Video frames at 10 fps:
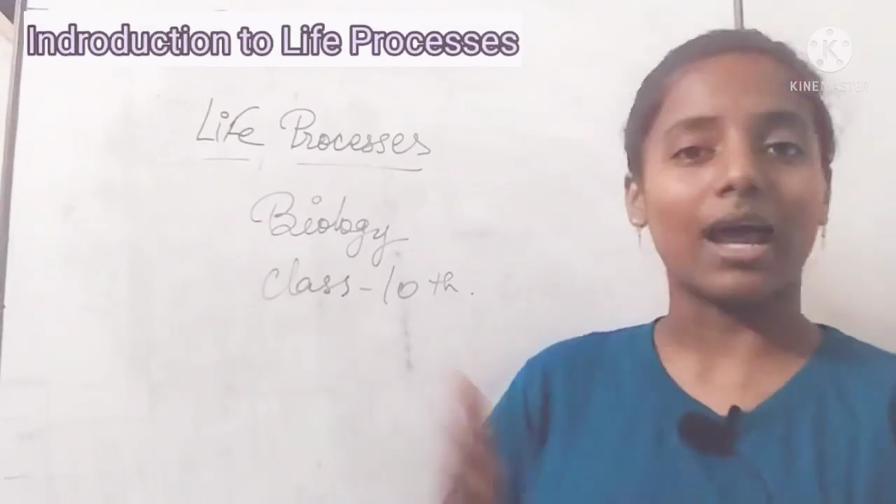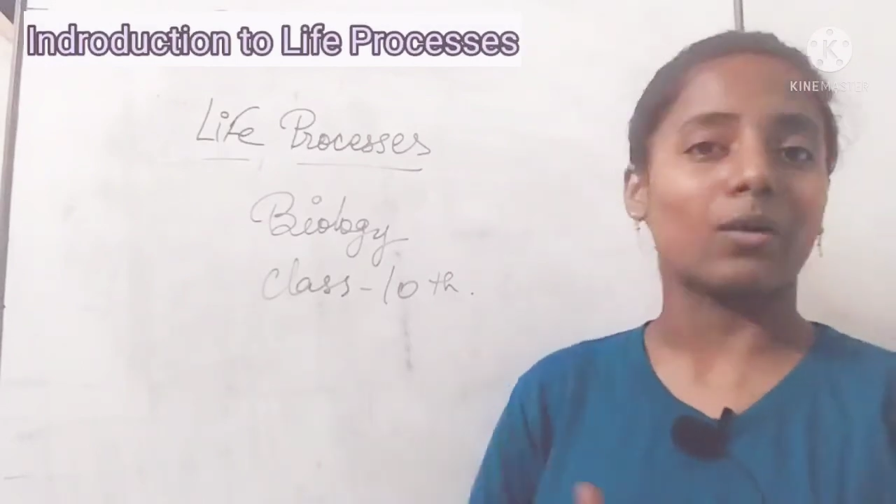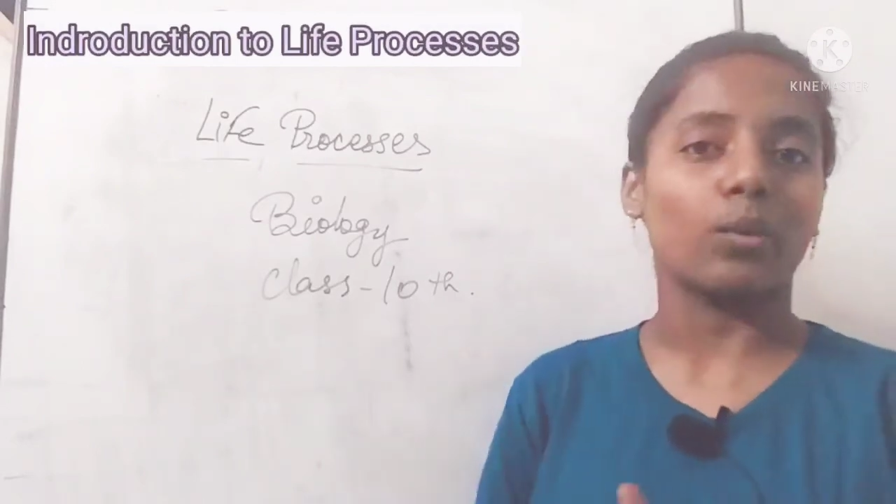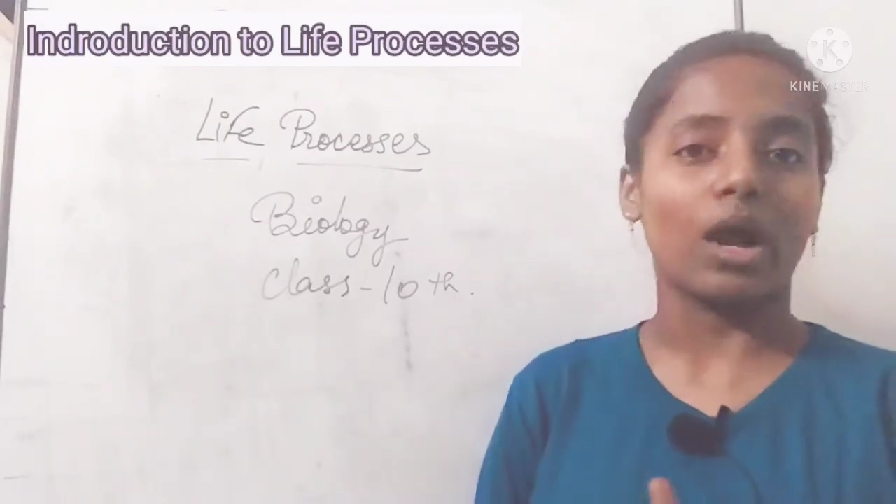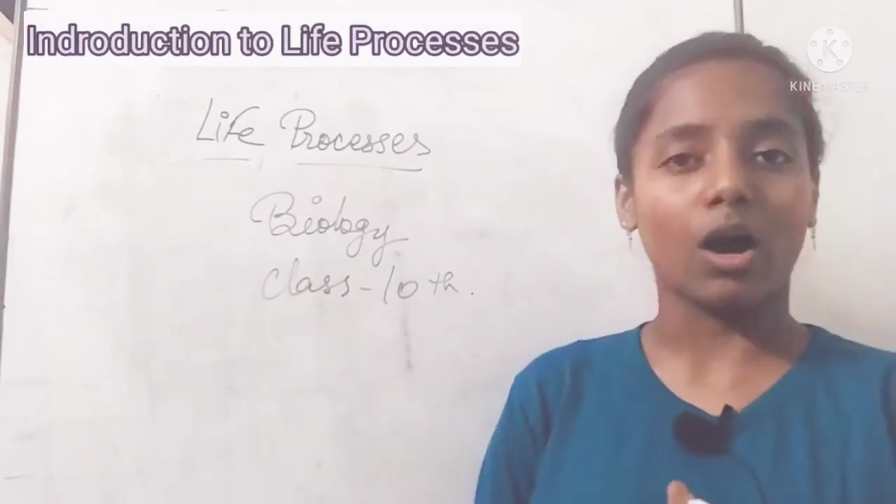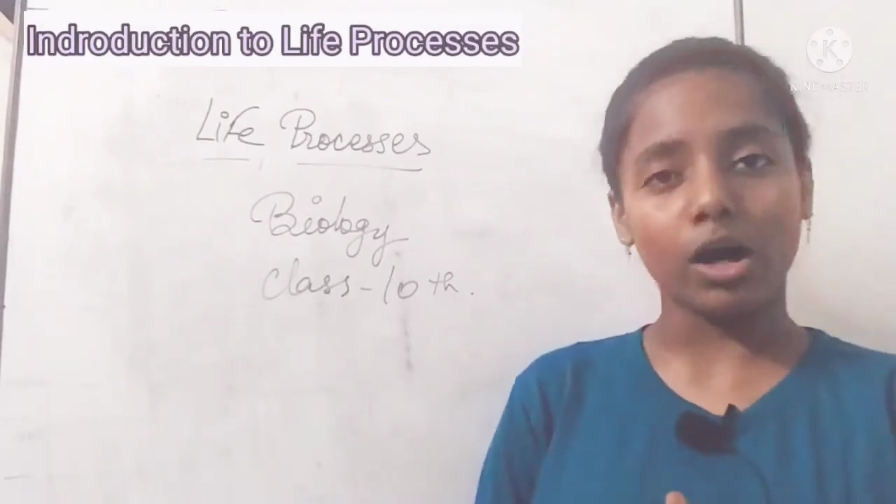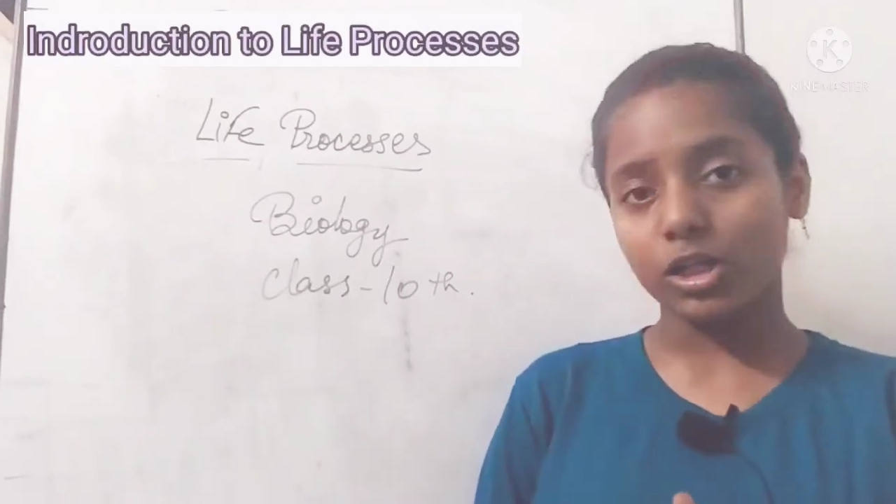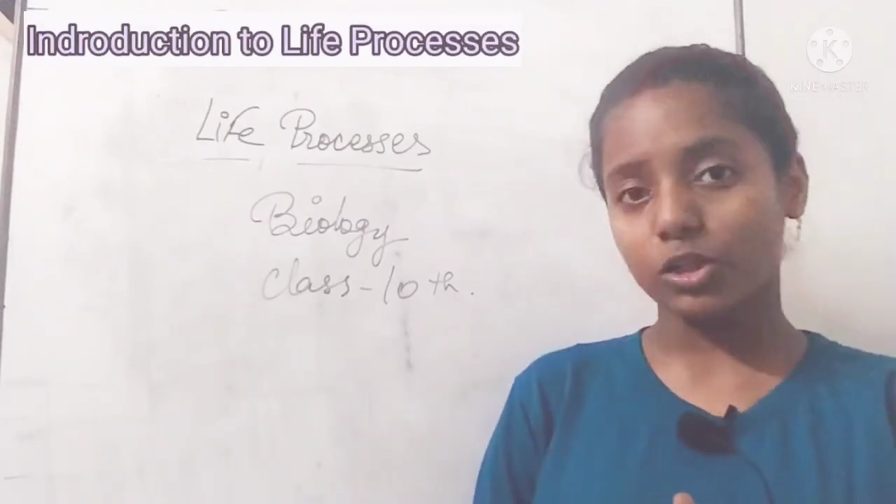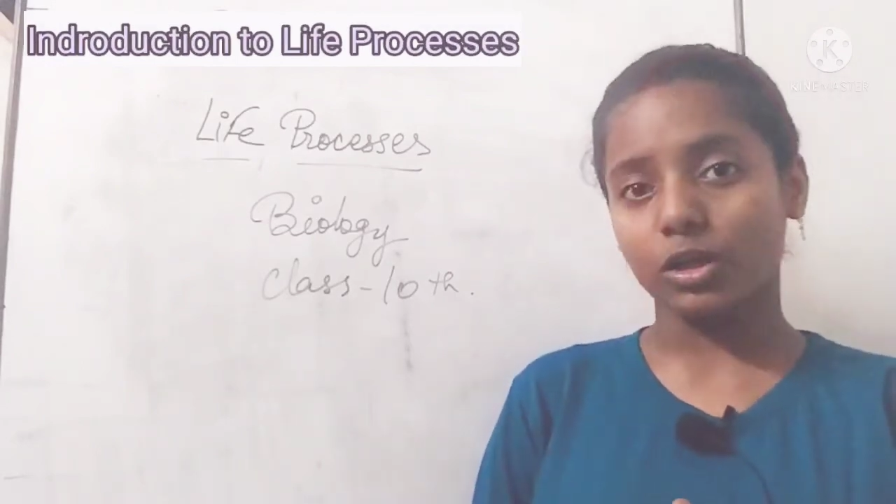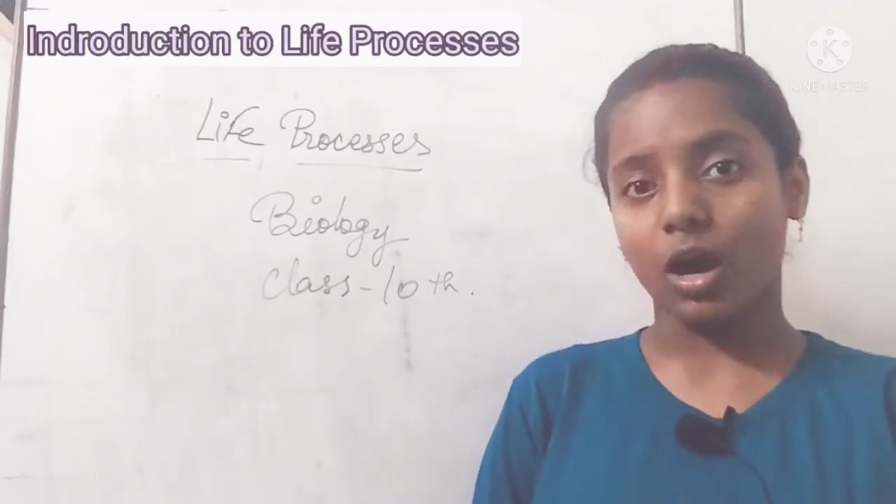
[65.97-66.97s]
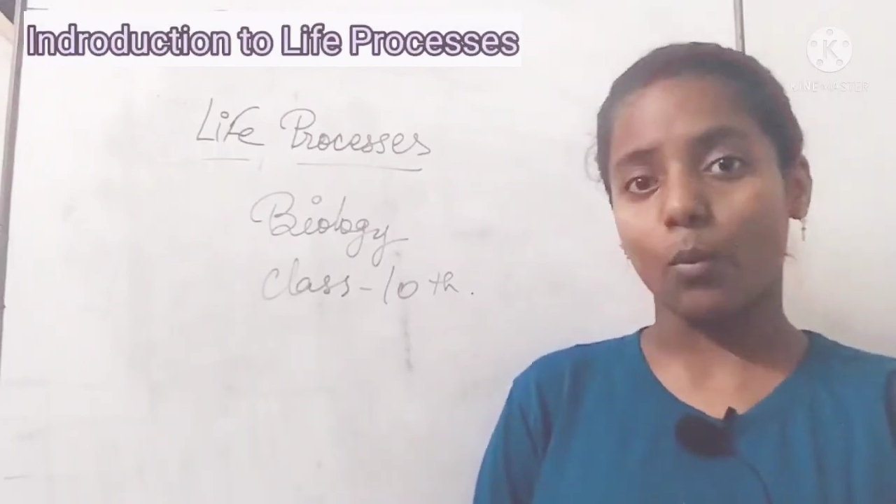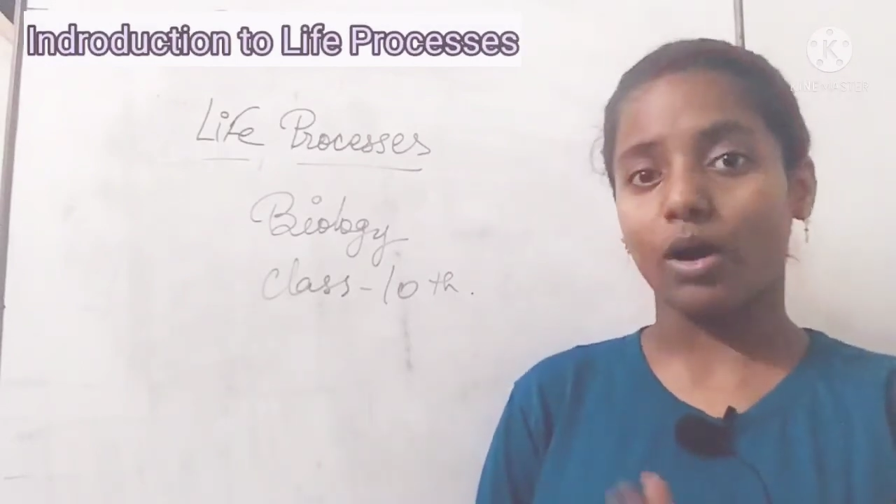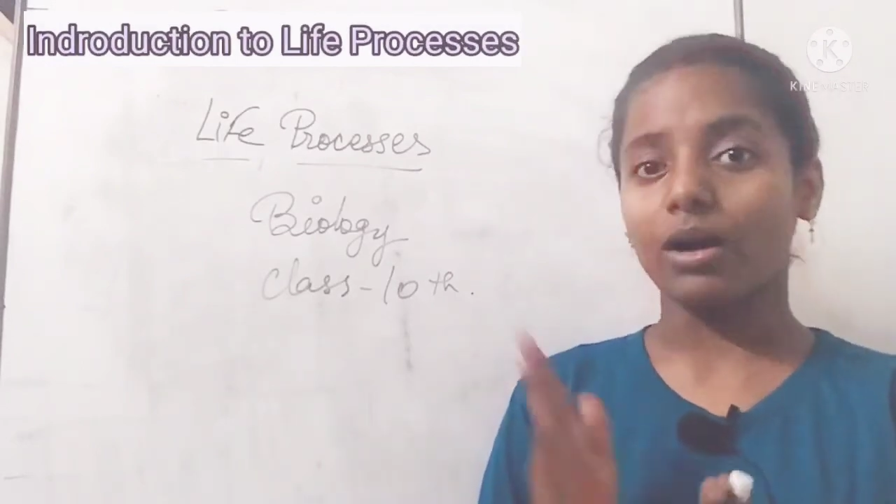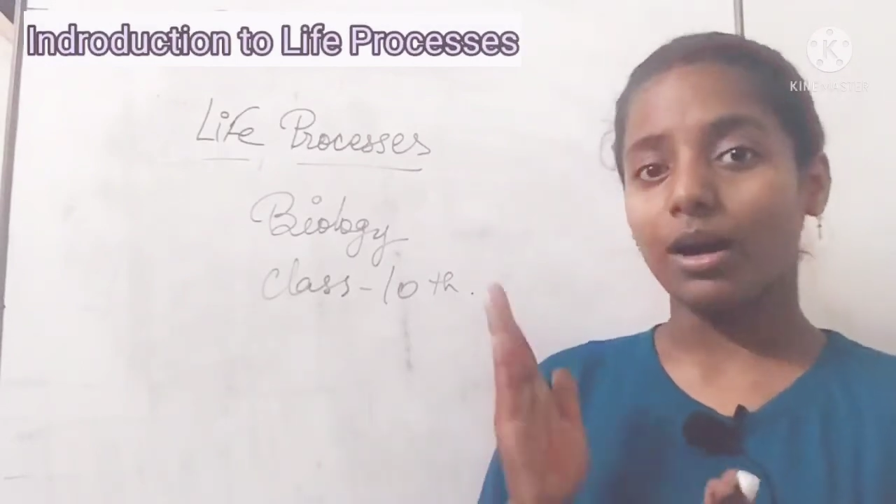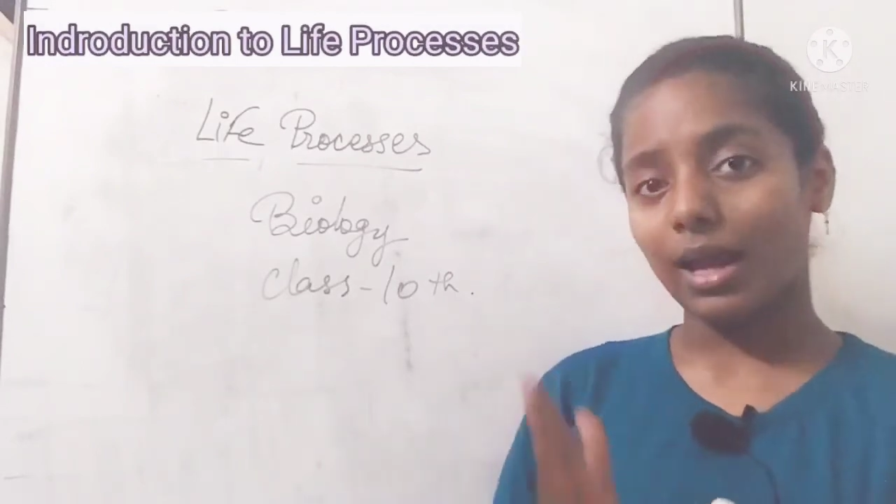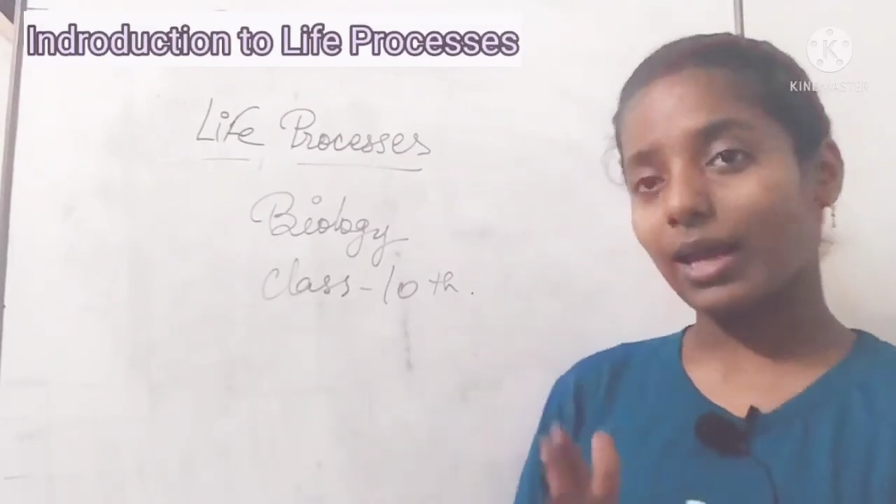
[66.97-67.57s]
that we are going to cover